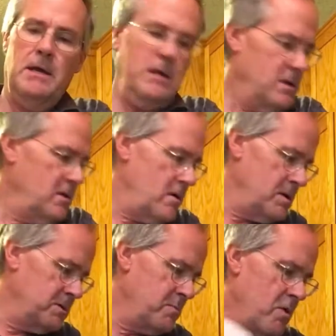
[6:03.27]
in a
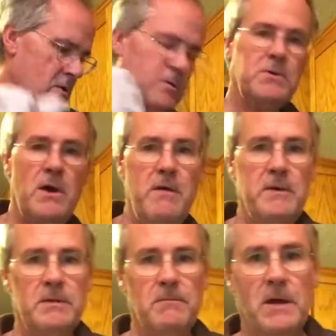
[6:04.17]
large bowl. So I
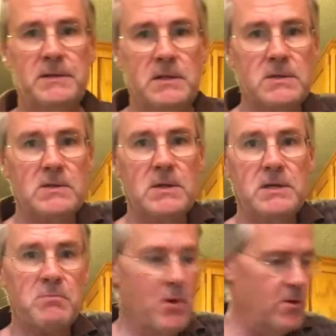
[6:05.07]
have a decent
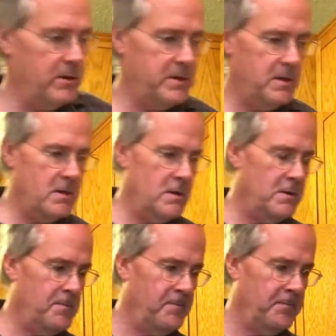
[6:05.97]
sized bowl here
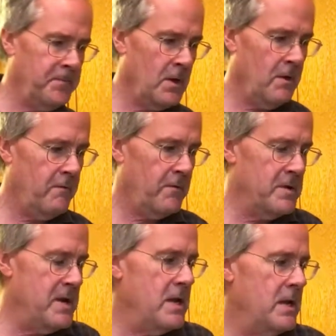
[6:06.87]
for
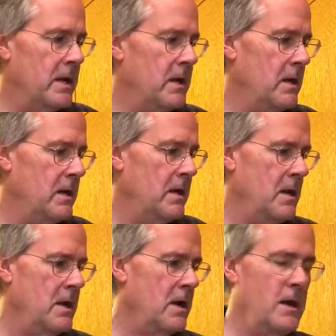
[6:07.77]
kneading.
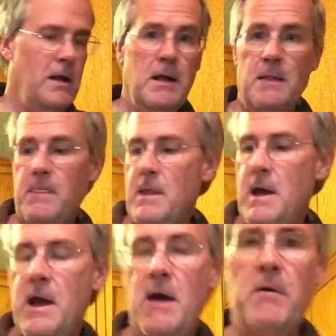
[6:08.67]

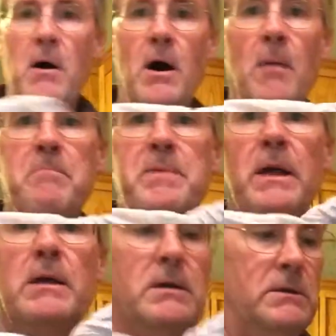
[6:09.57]
I have a
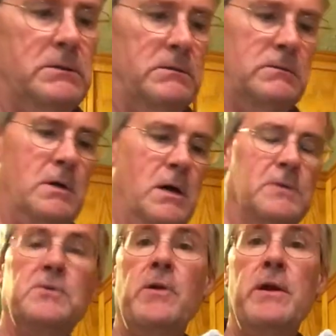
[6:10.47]
big
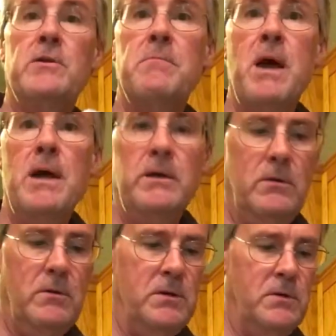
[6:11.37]
strainer bag.
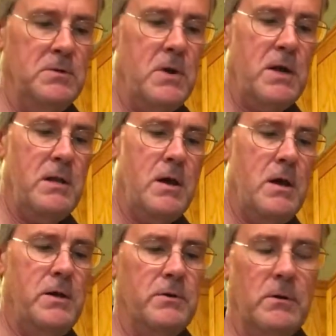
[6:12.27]
You can use
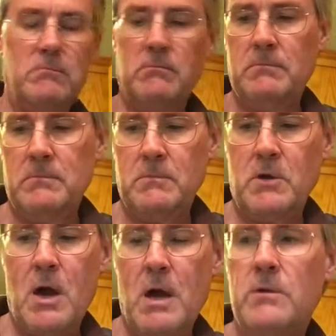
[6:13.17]
nylon or
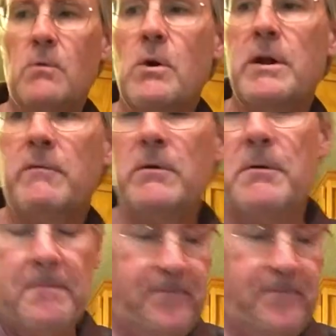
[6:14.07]
cotton or whatever,